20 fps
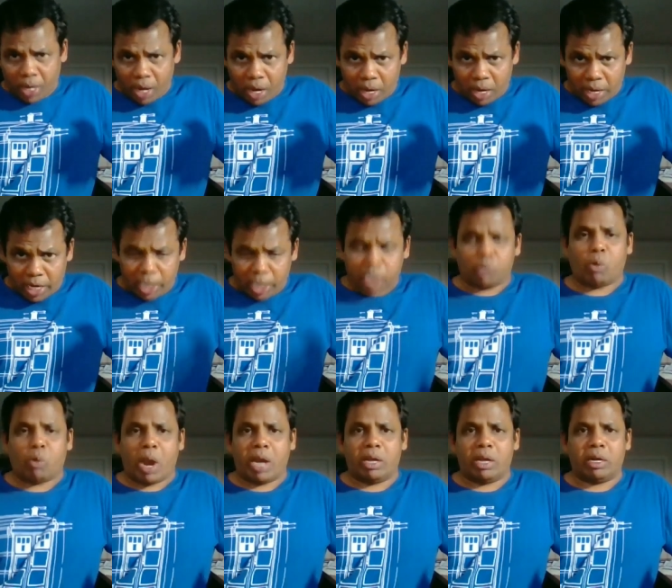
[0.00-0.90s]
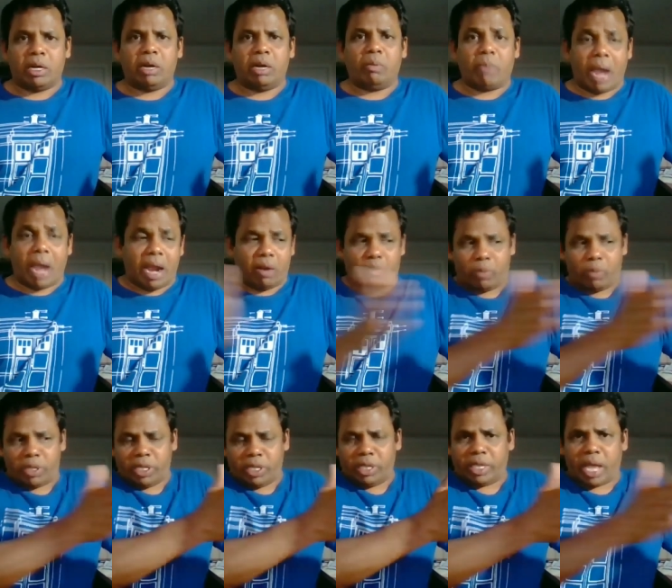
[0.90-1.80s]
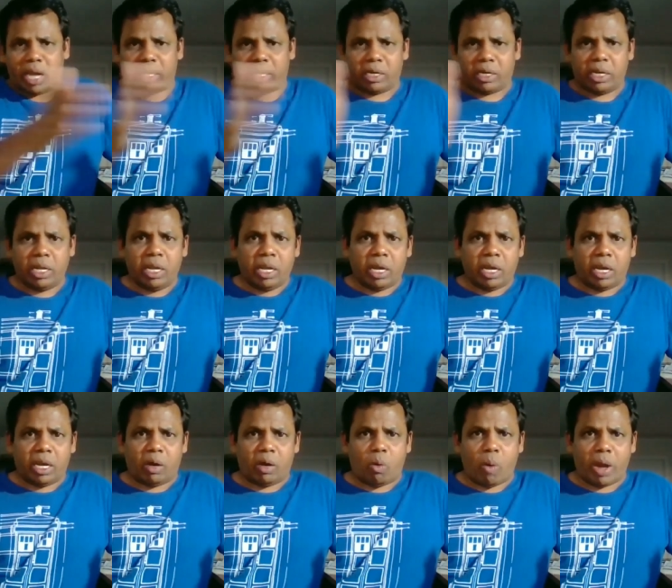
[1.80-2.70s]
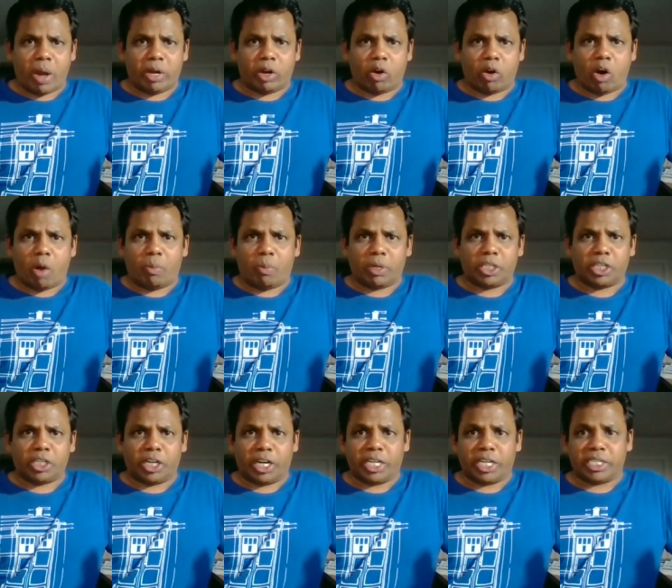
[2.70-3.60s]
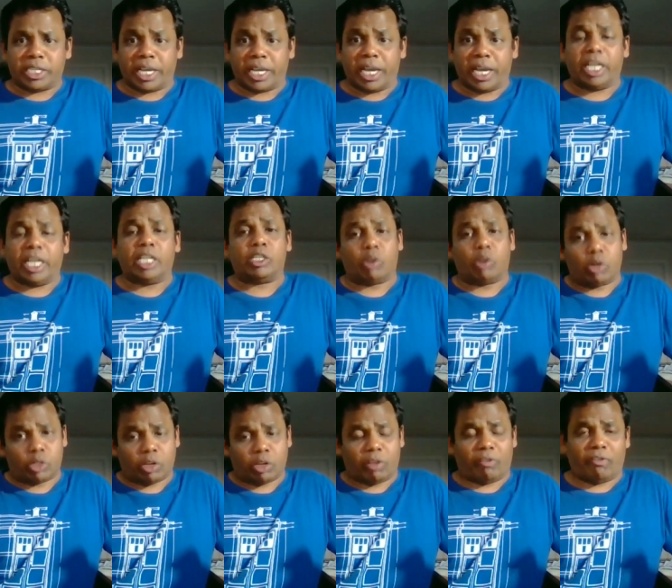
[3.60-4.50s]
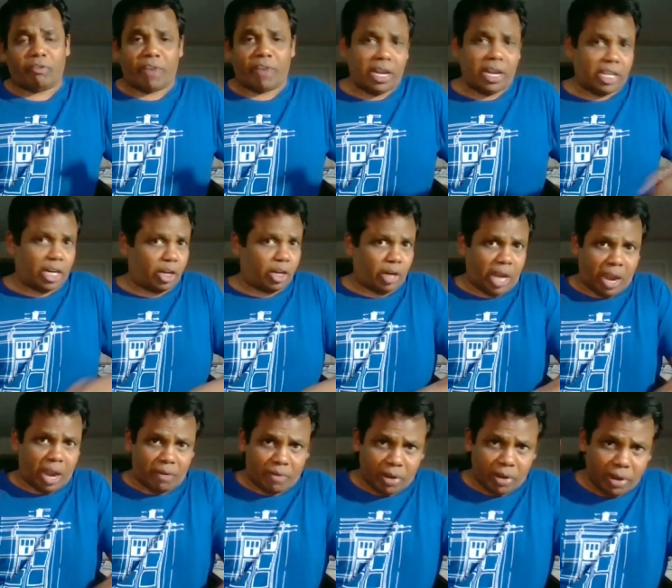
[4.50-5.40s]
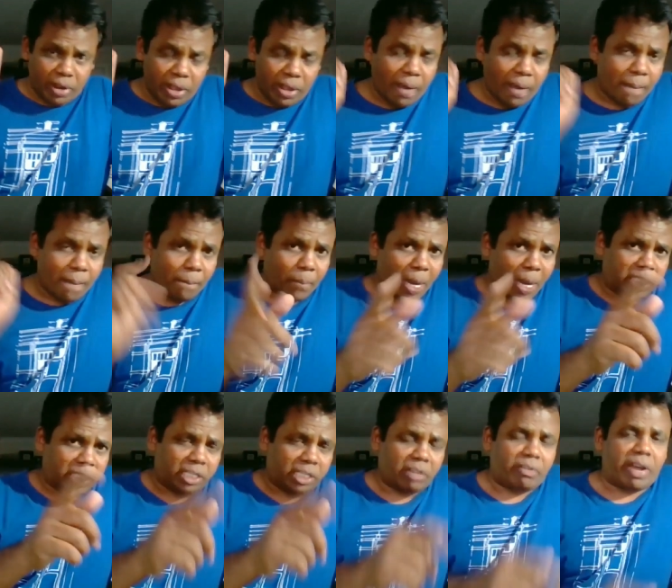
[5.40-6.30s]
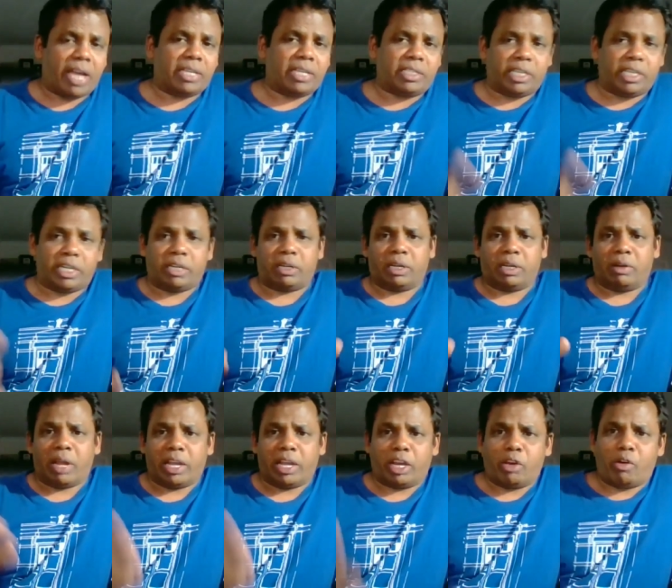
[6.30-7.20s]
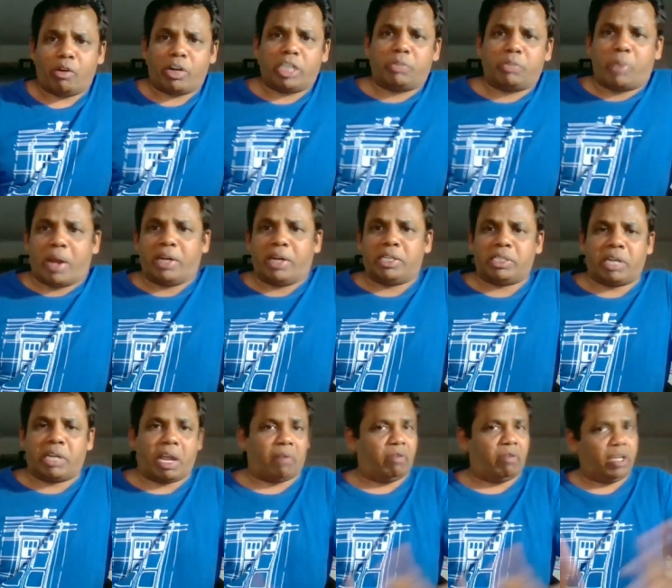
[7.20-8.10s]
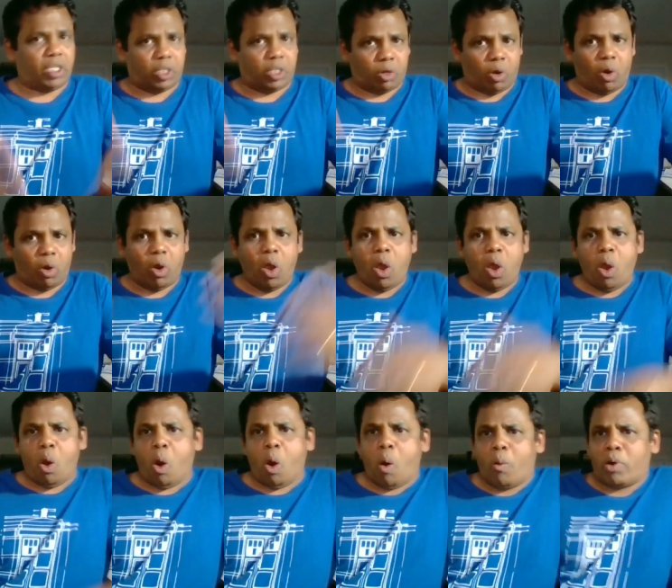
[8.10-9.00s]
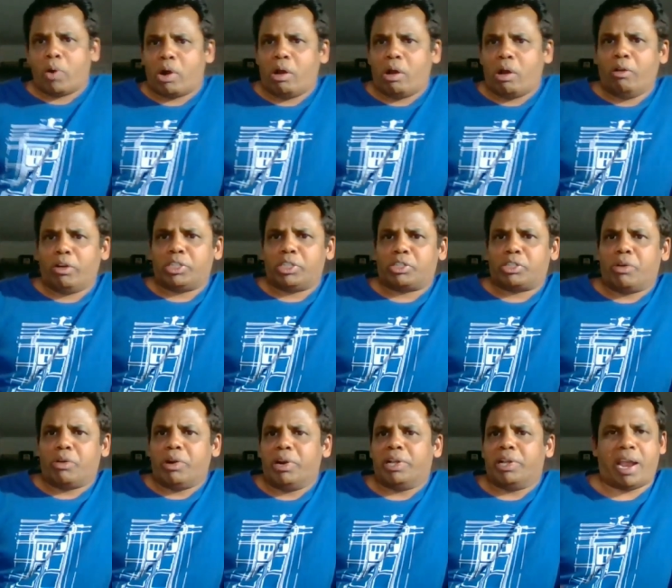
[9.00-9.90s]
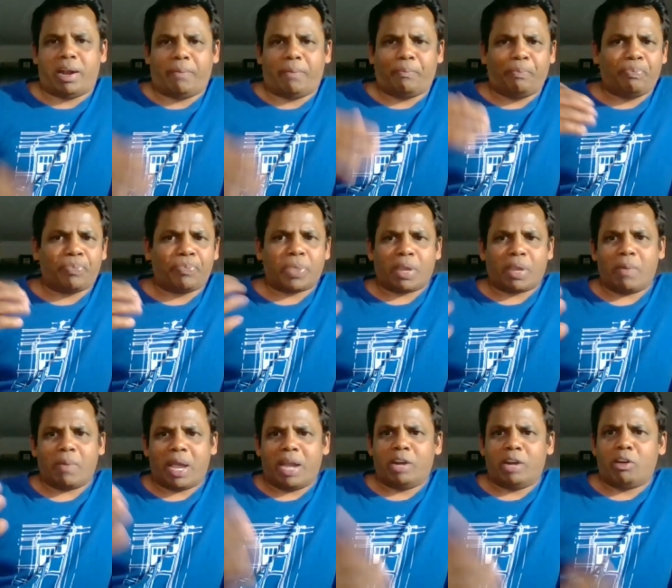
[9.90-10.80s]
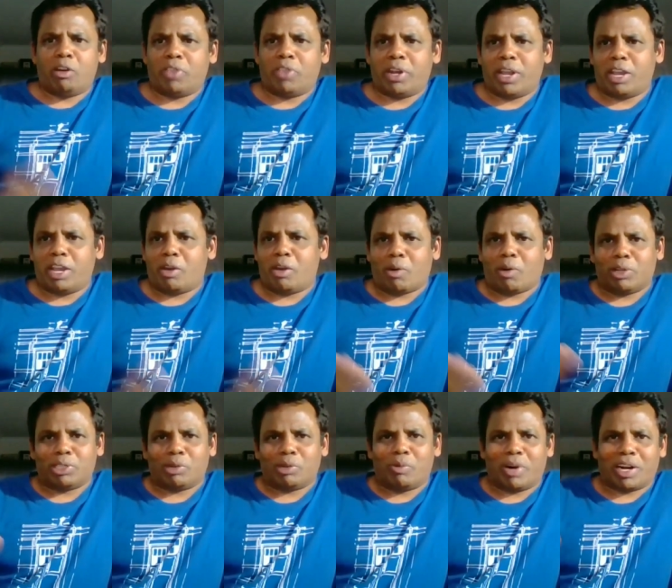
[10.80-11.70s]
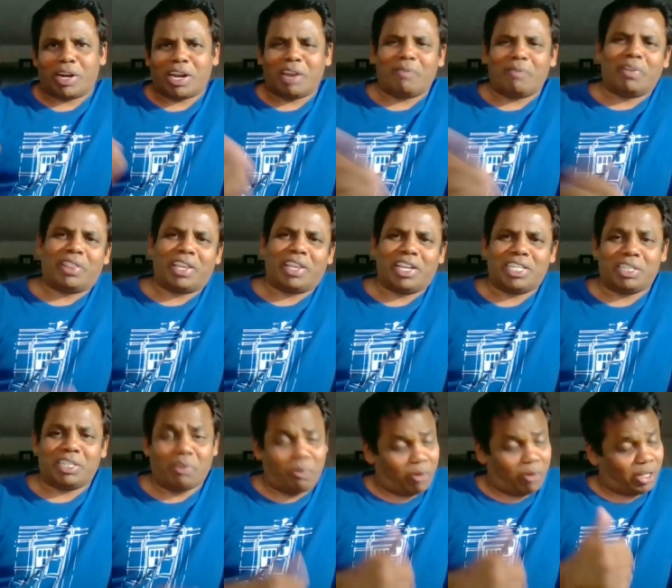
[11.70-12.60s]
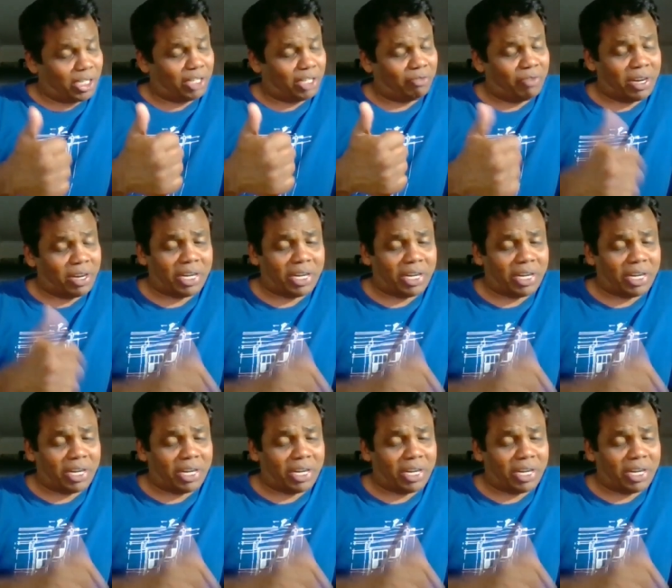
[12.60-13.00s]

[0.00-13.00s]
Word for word: uh, is wider. And within that uh, wider opportunity scale, it's also the fact that you have a massive asset like your Spanish language. So, overall, looks good. And end of the day, you're also working with AJV, which is